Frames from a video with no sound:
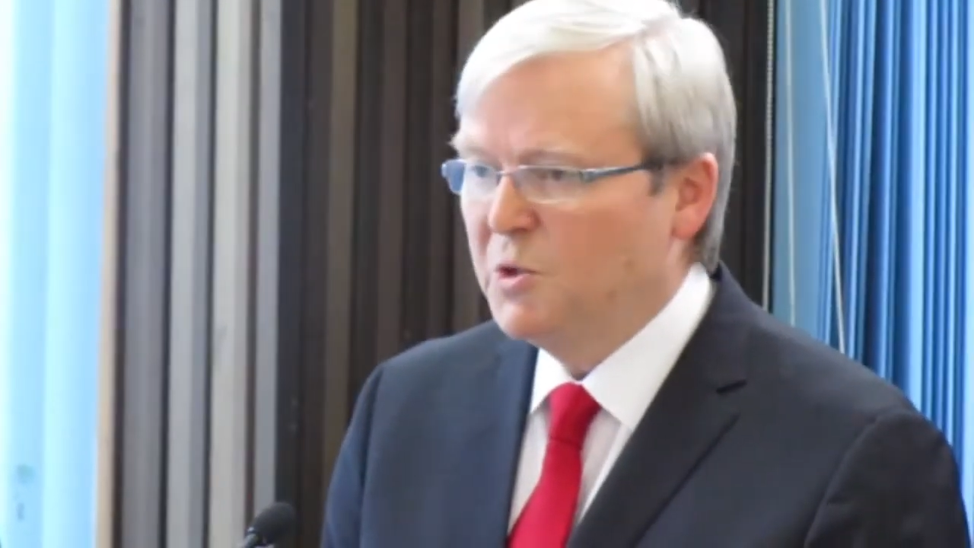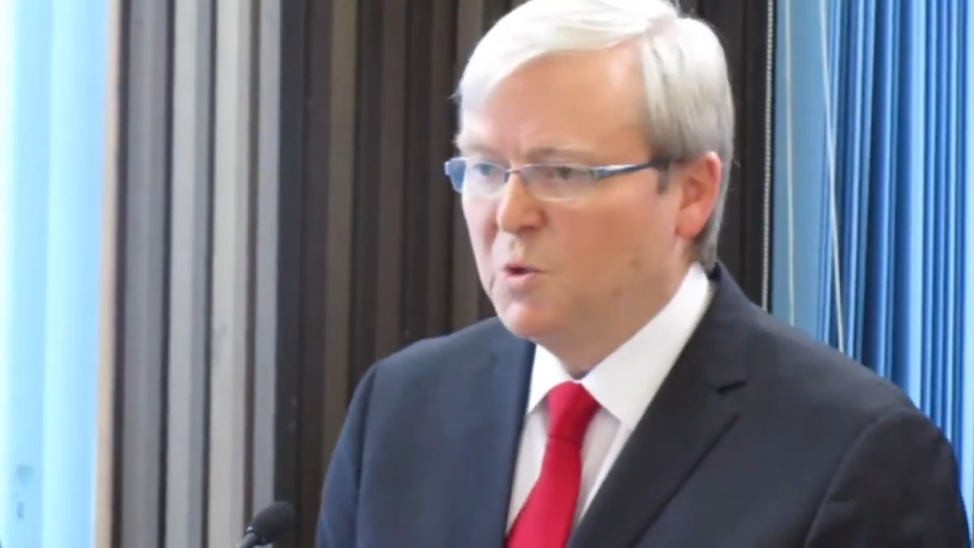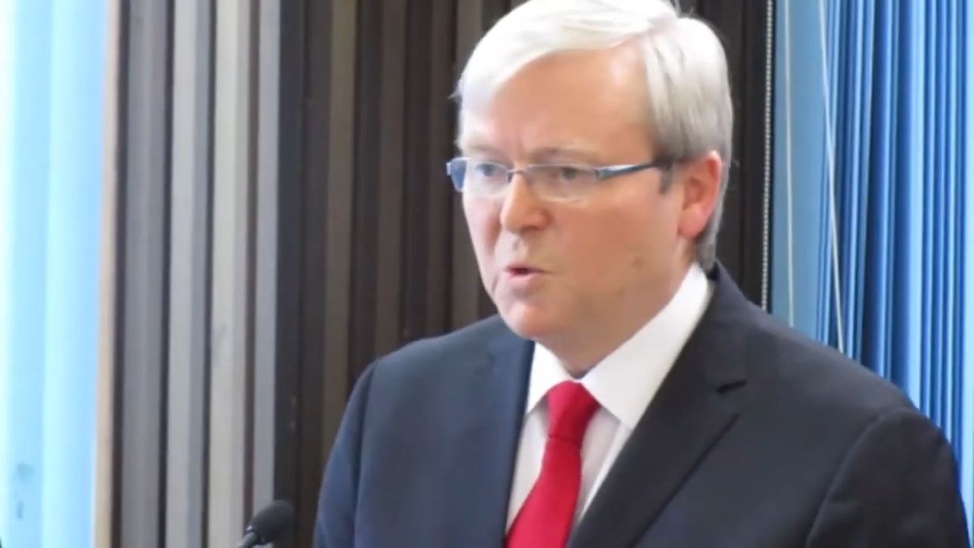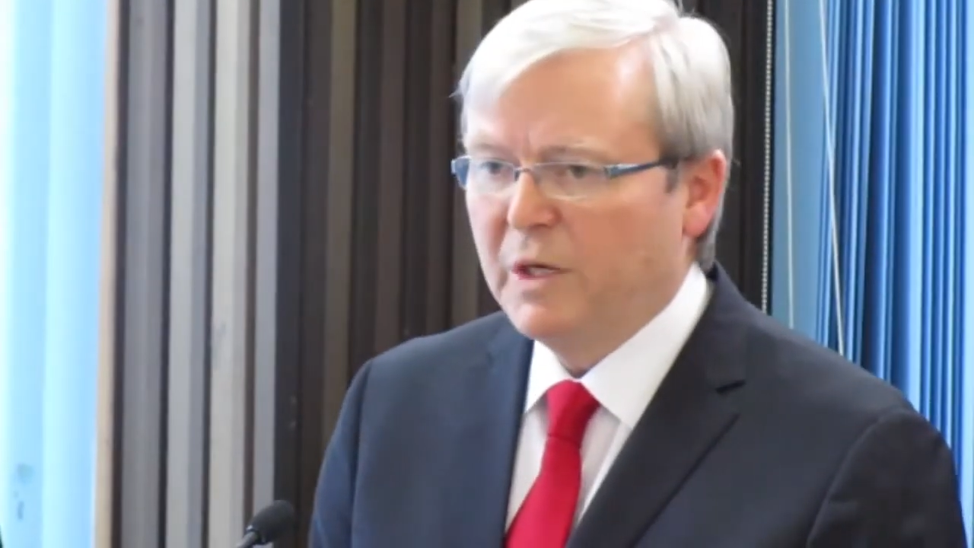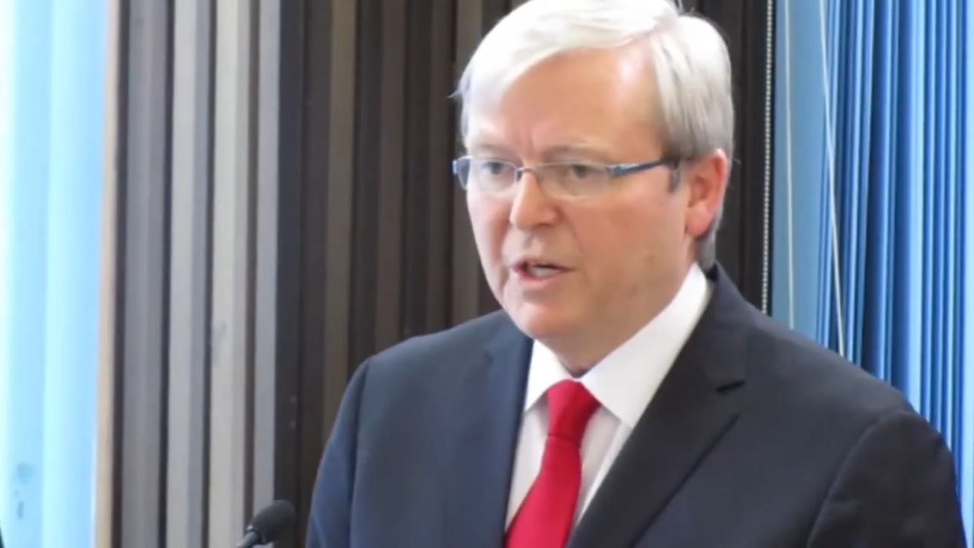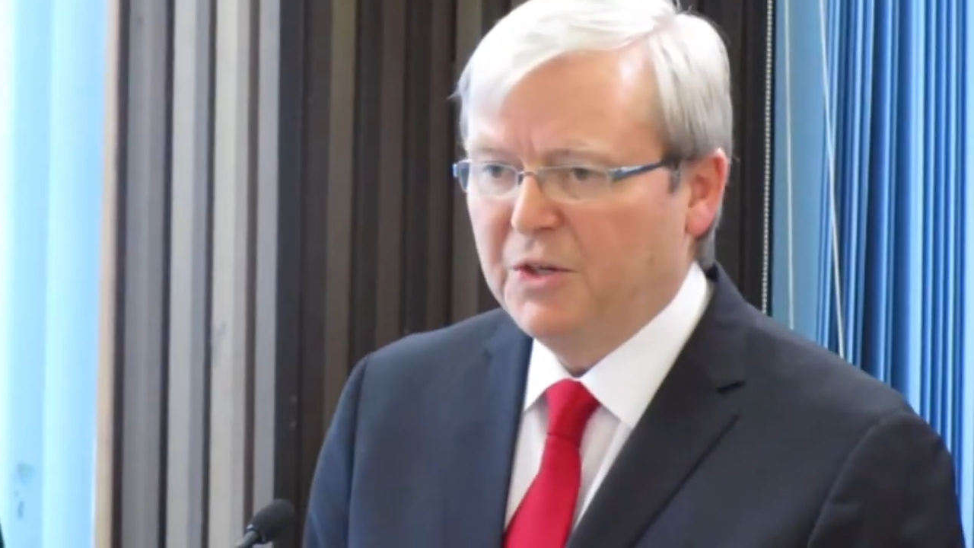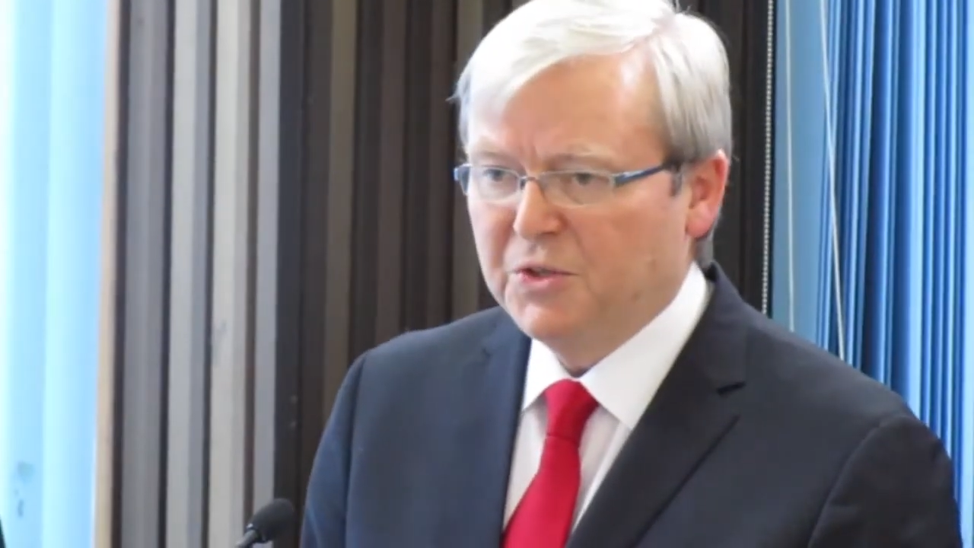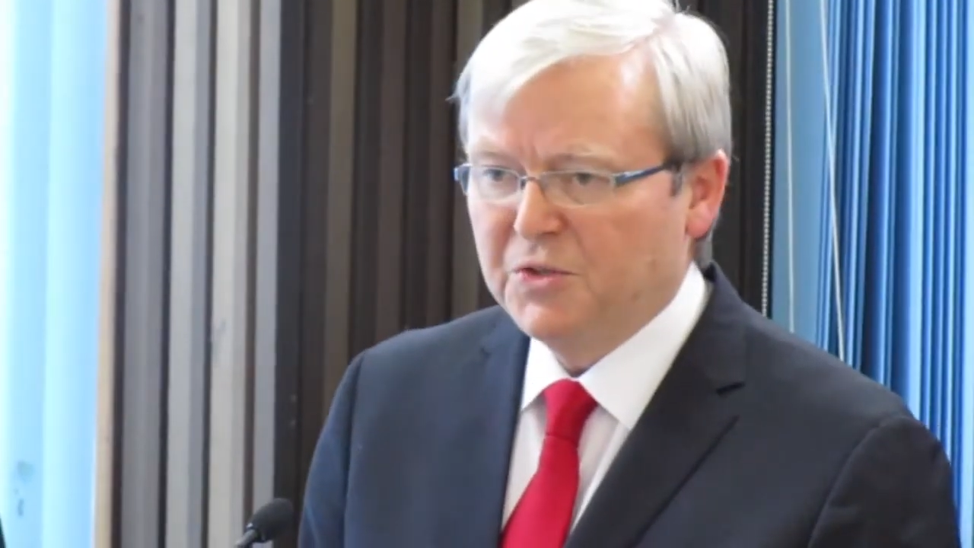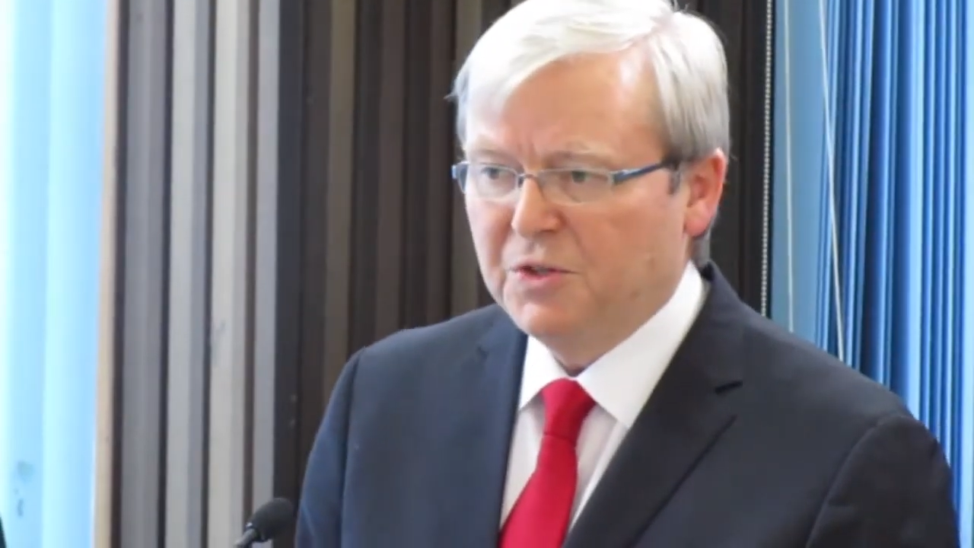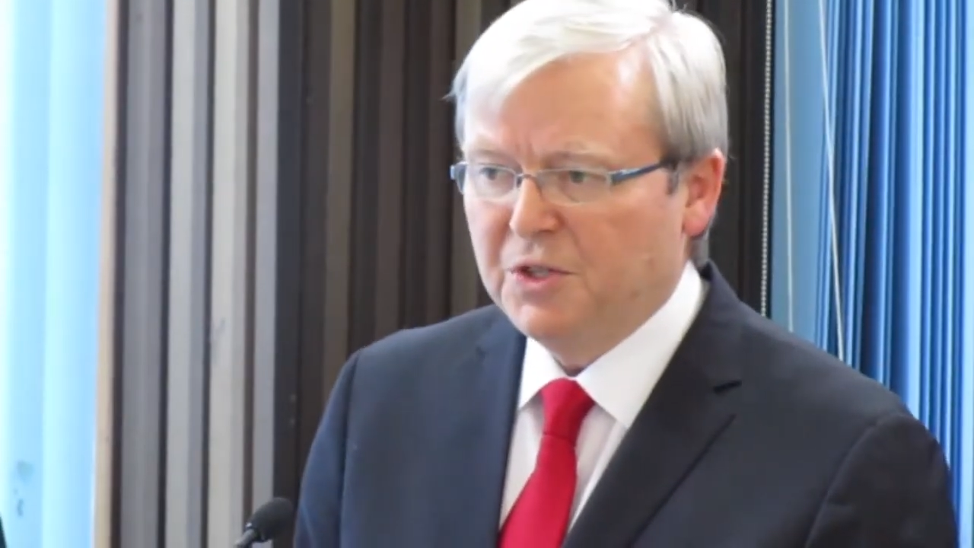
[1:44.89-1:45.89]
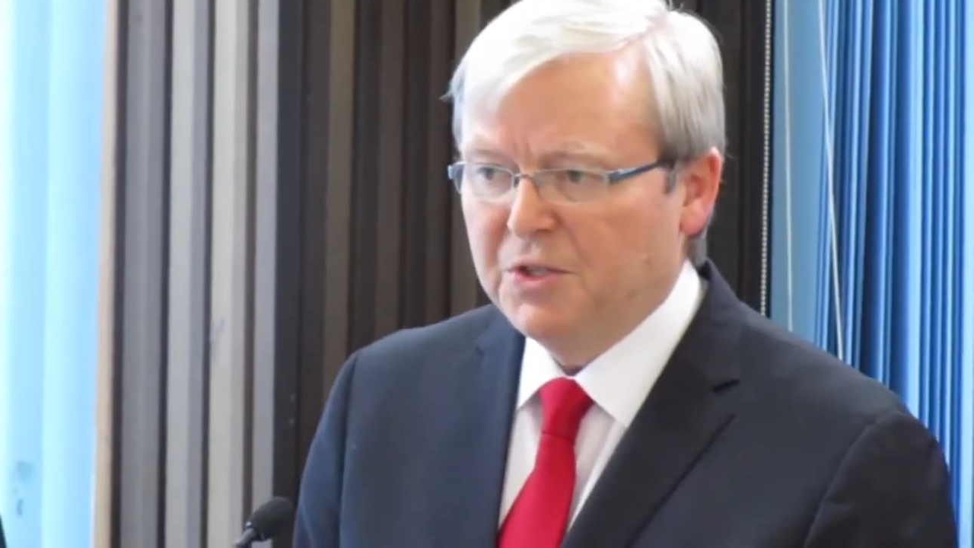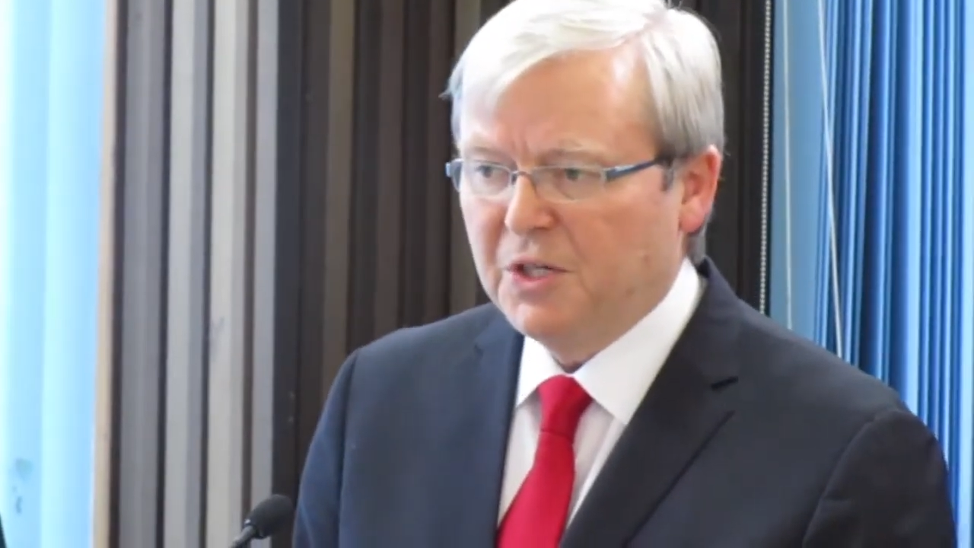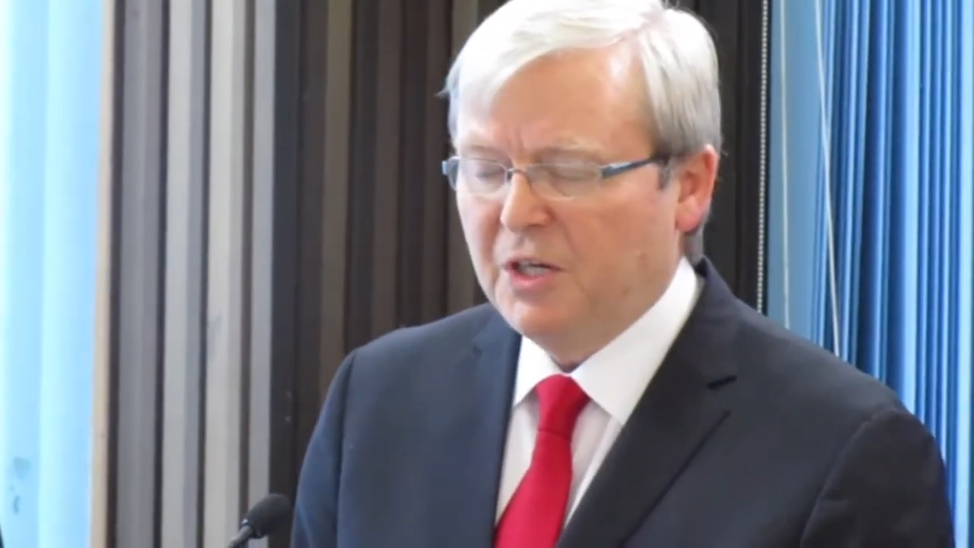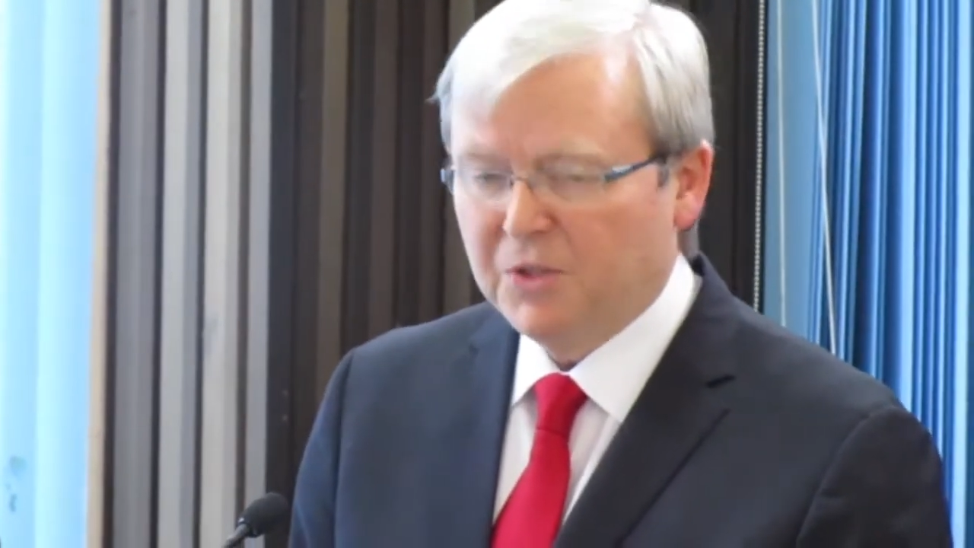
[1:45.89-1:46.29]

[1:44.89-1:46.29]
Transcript: two industries